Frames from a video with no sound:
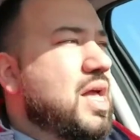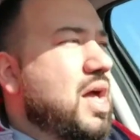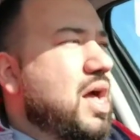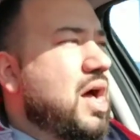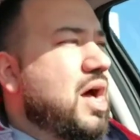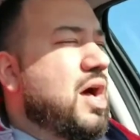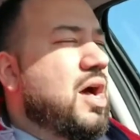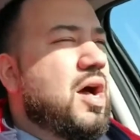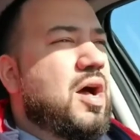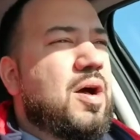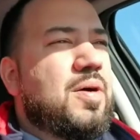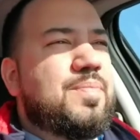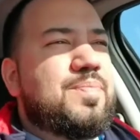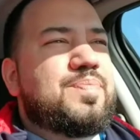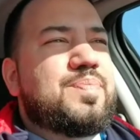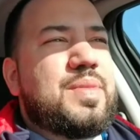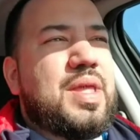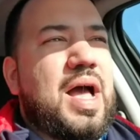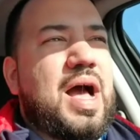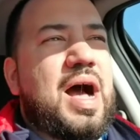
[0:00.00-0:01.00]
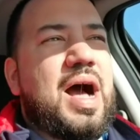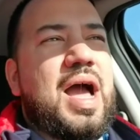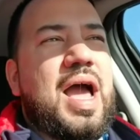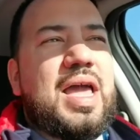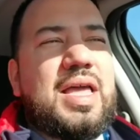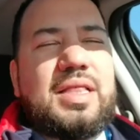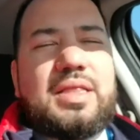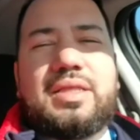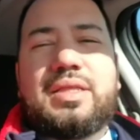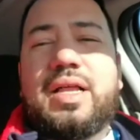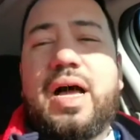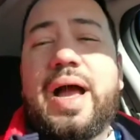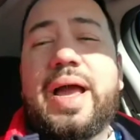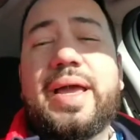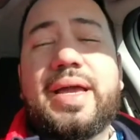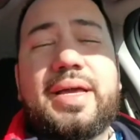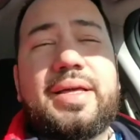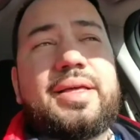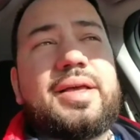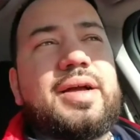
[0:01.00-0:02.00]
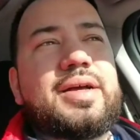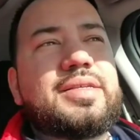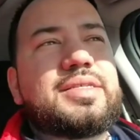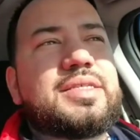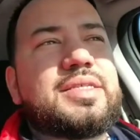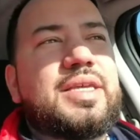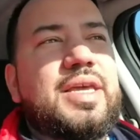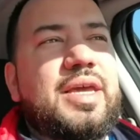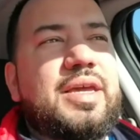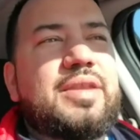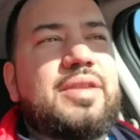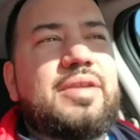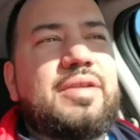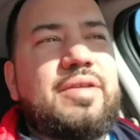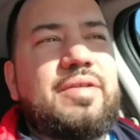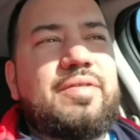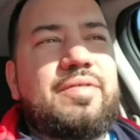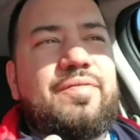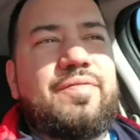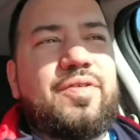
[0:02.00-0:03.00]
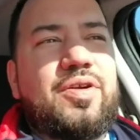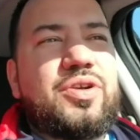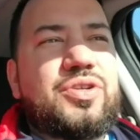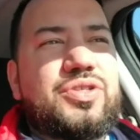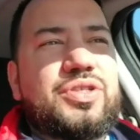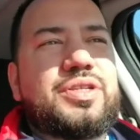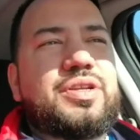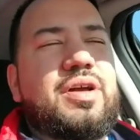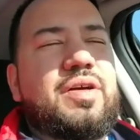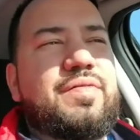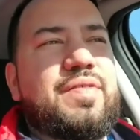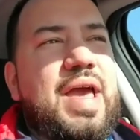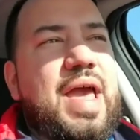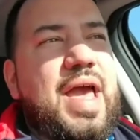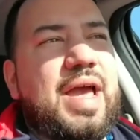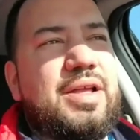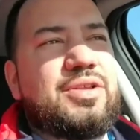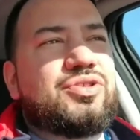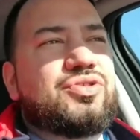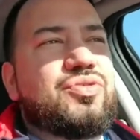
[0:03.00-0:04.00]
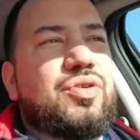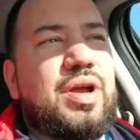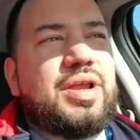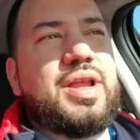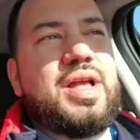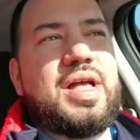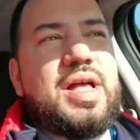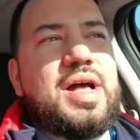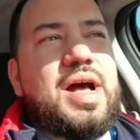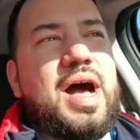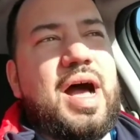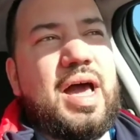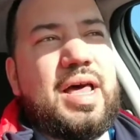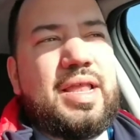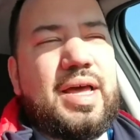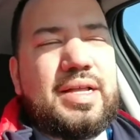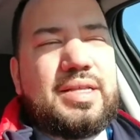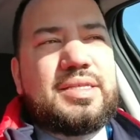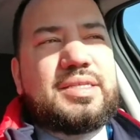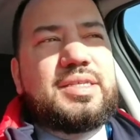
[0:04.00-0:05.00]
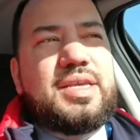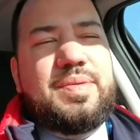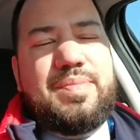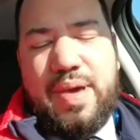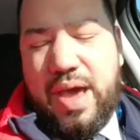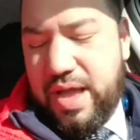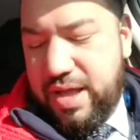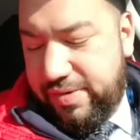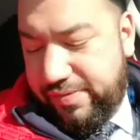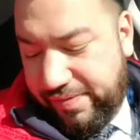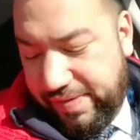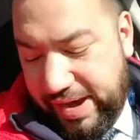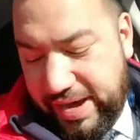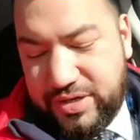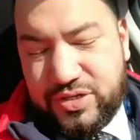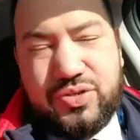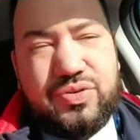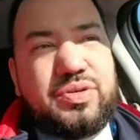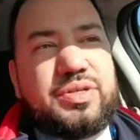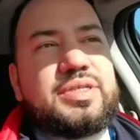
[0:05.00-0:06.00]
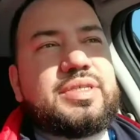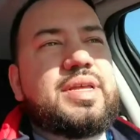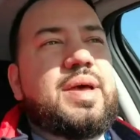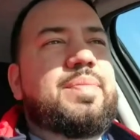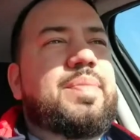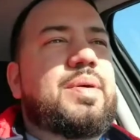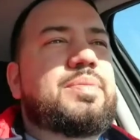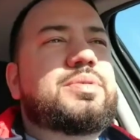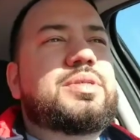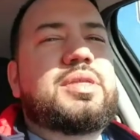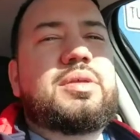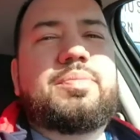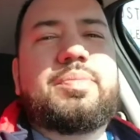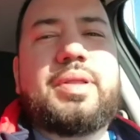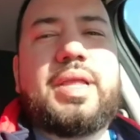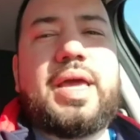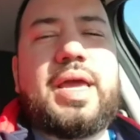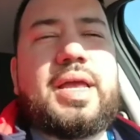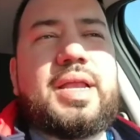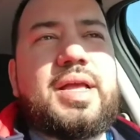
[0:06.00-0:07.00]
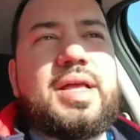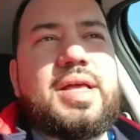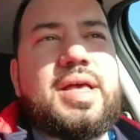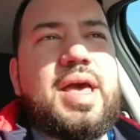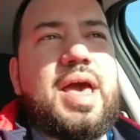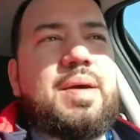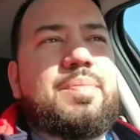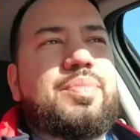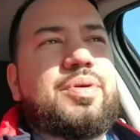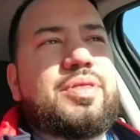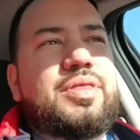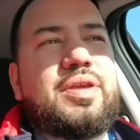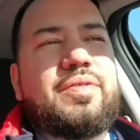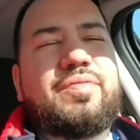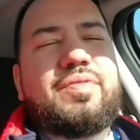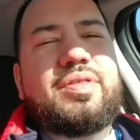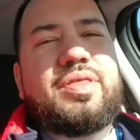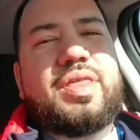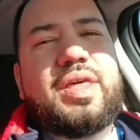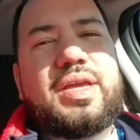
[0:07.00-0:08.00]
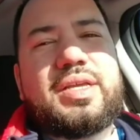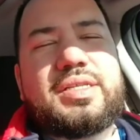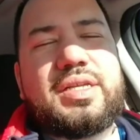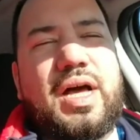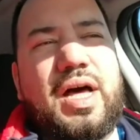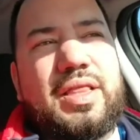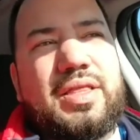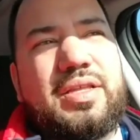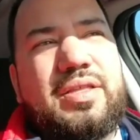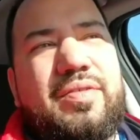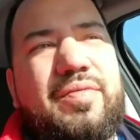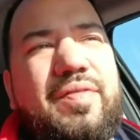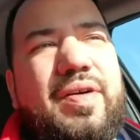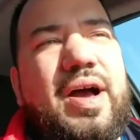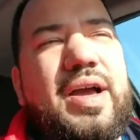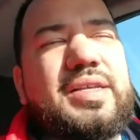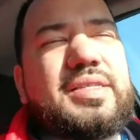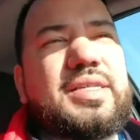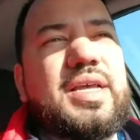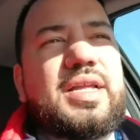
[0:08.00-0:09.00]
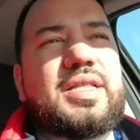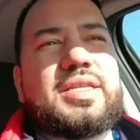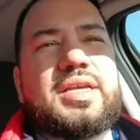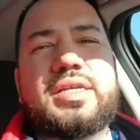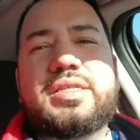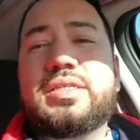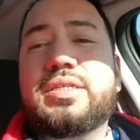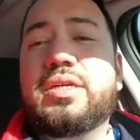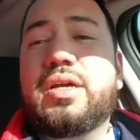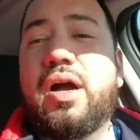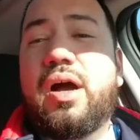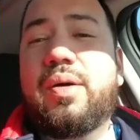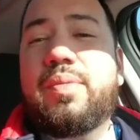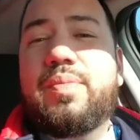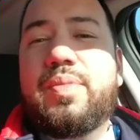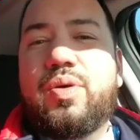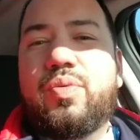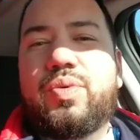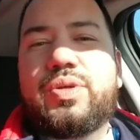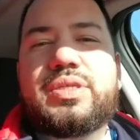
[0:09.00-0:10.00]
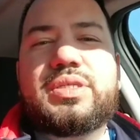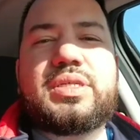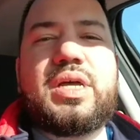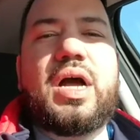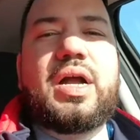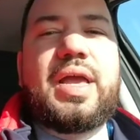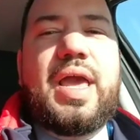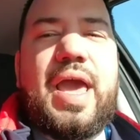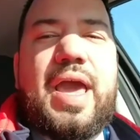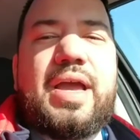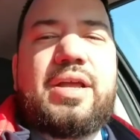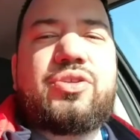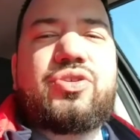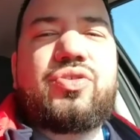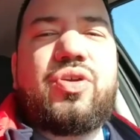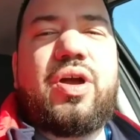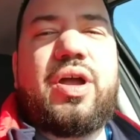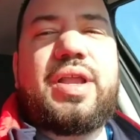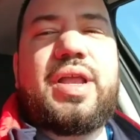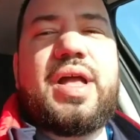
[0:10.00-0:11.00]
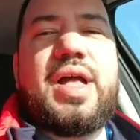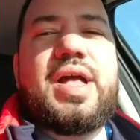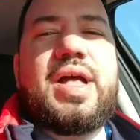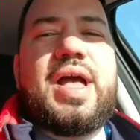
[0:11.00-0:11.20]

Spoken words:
I like a skin version of Android. I like to see manufacturers step up to the plate and put different things on the device that doesn't come with stock Android.